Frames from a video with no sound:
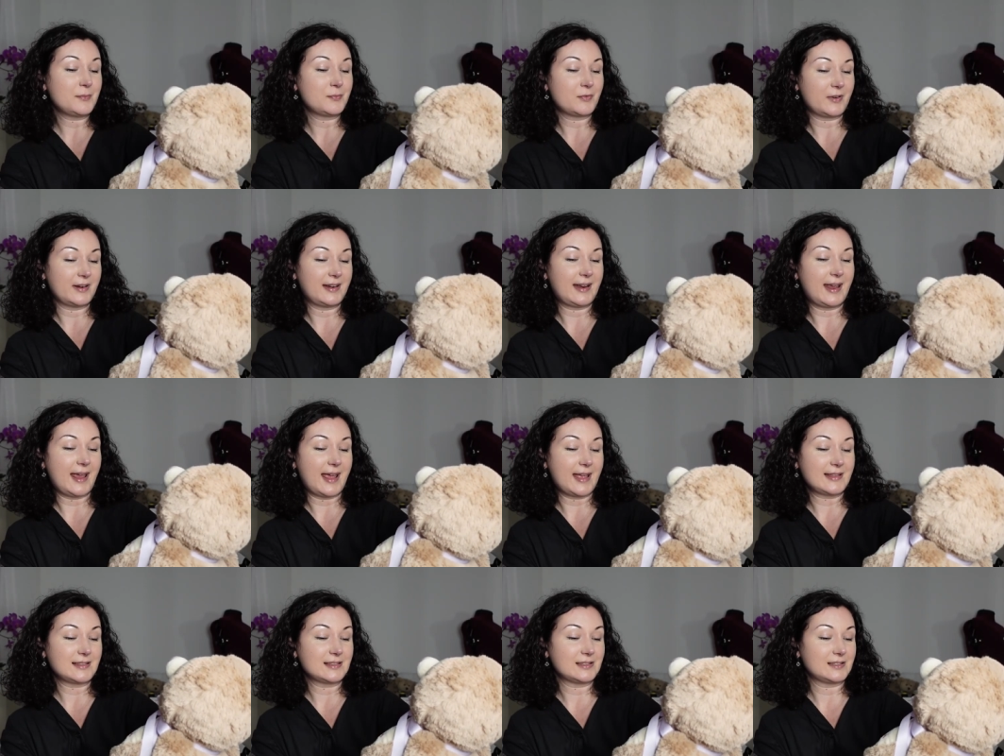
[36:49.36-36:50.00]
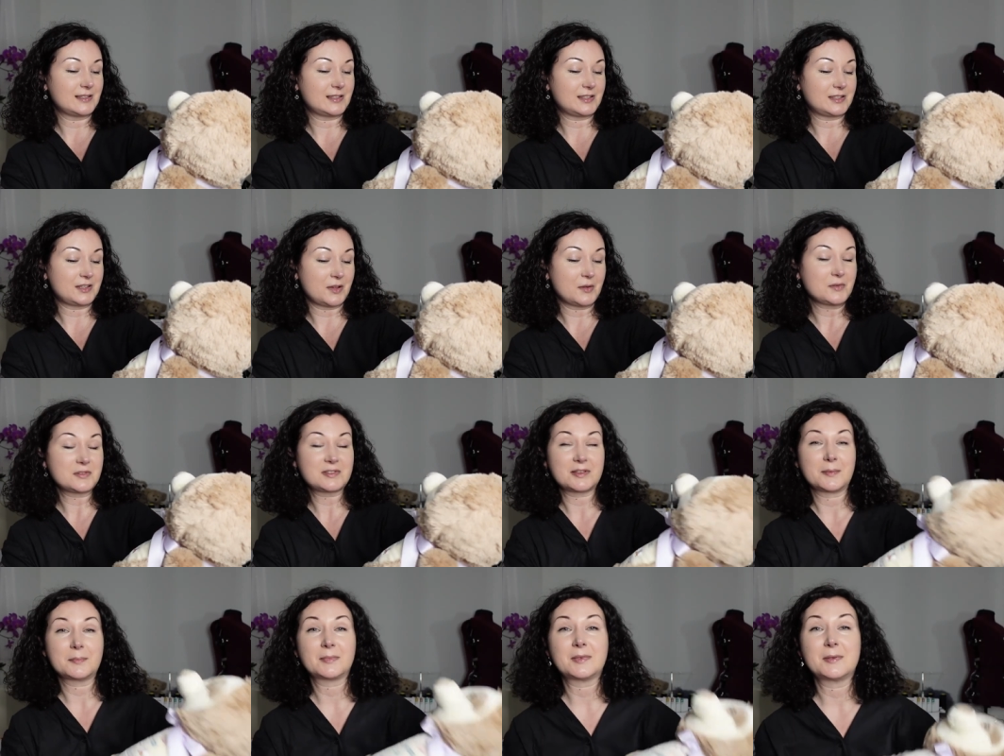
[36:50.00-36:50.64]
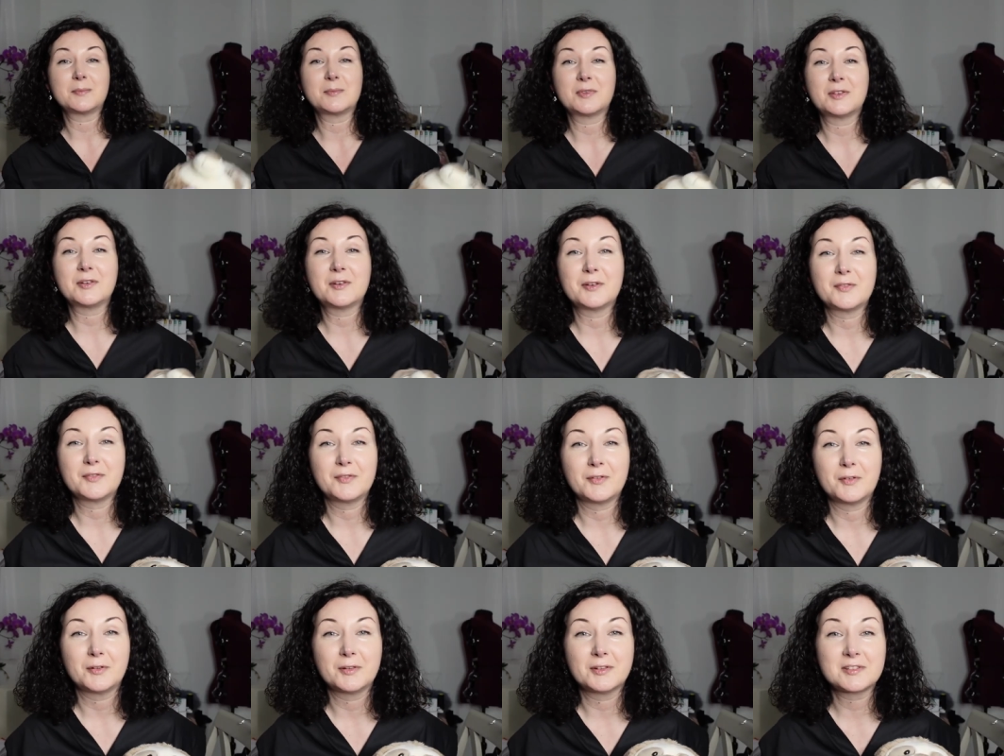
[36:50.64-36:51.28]
pretty and sew something
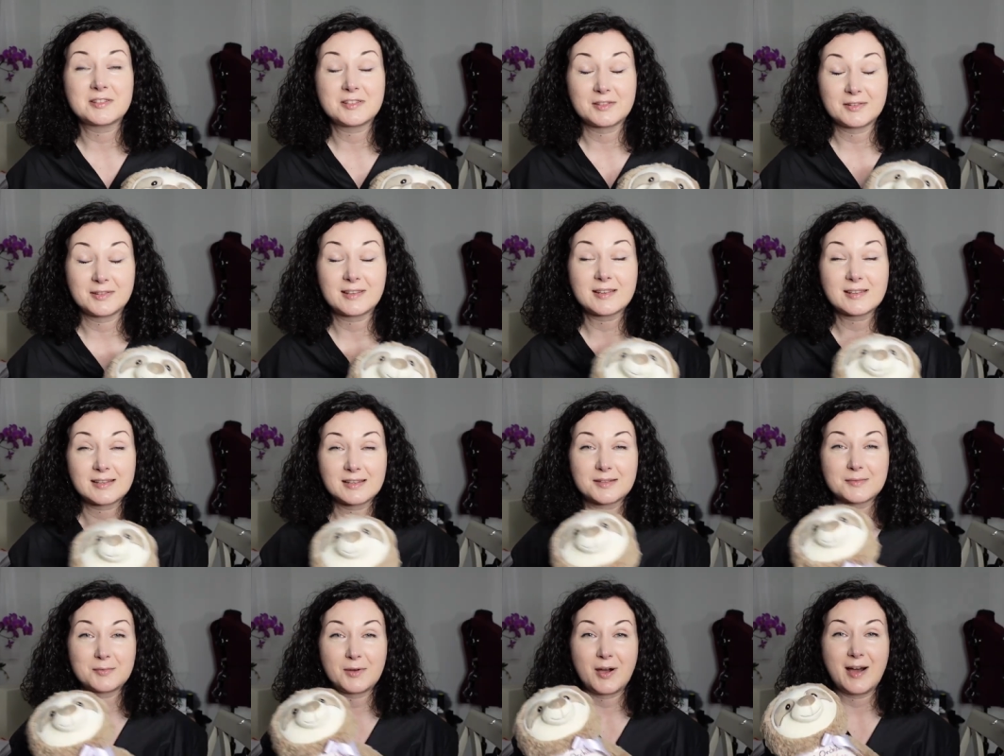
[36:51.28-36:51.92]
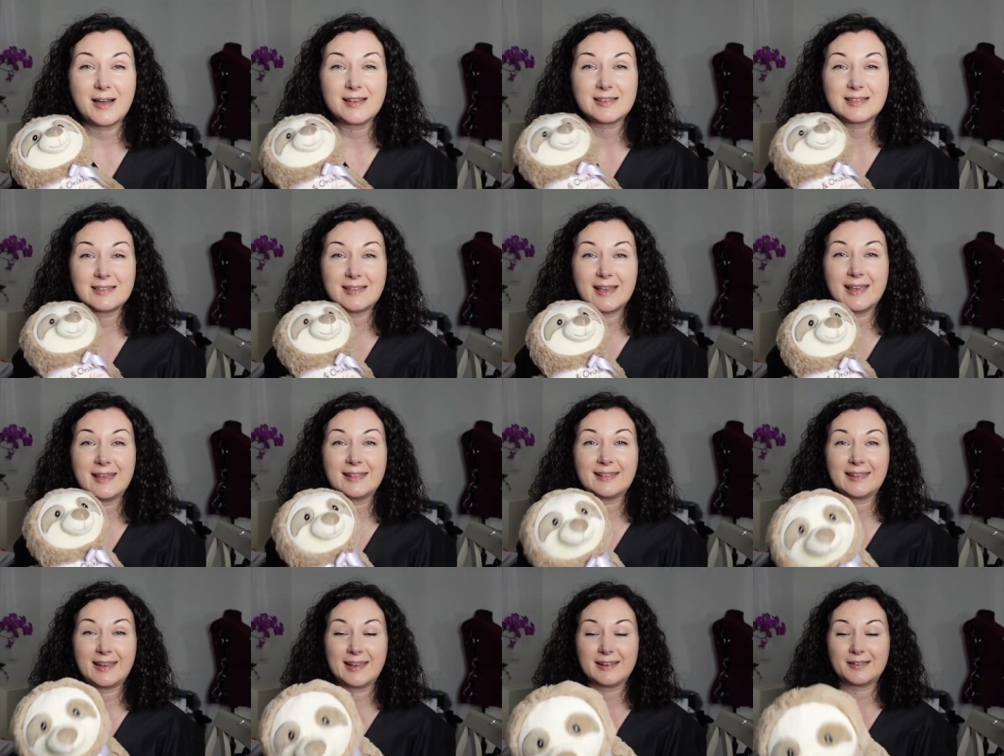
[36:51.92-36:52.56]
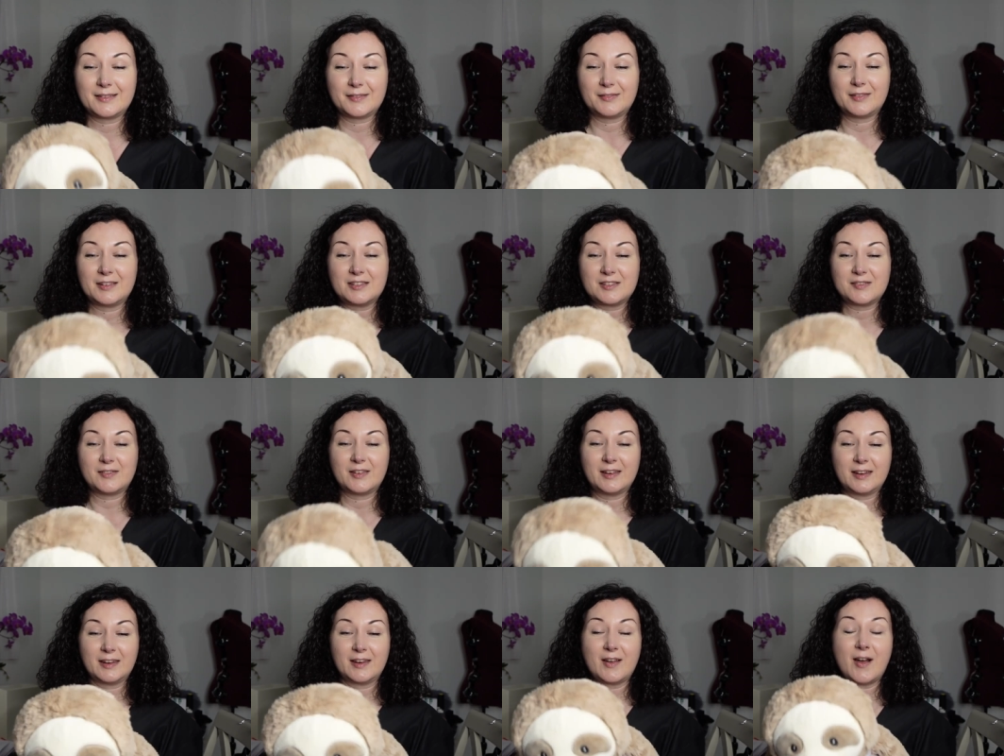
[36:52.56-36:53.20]
beautiful. So this is what I say at the end of each
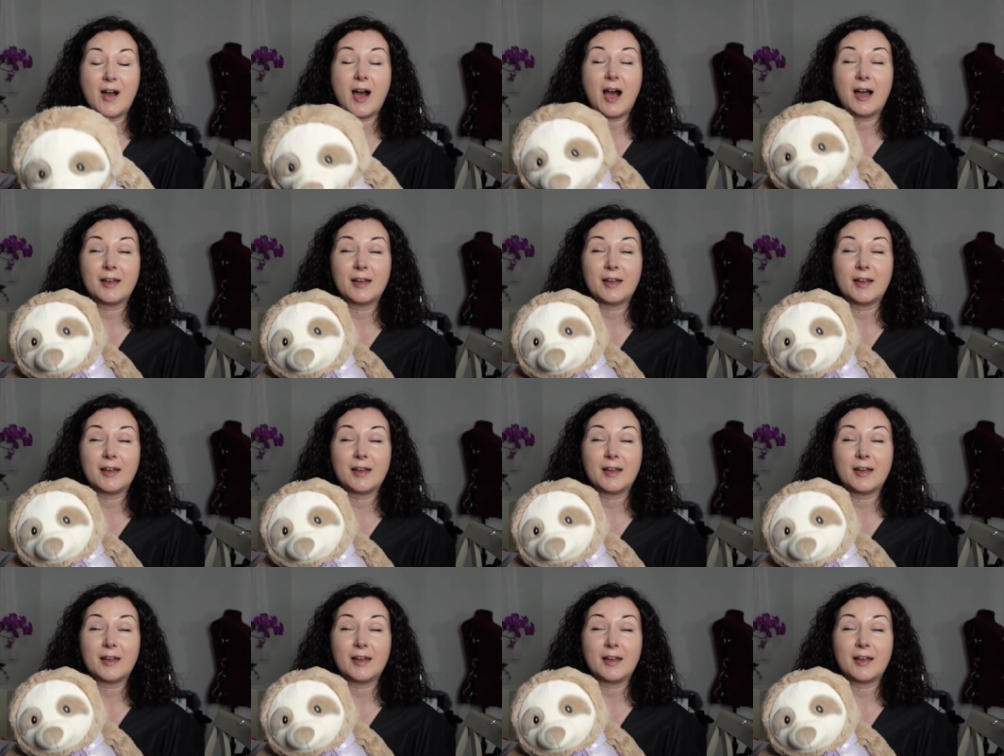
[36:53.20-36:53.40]
video.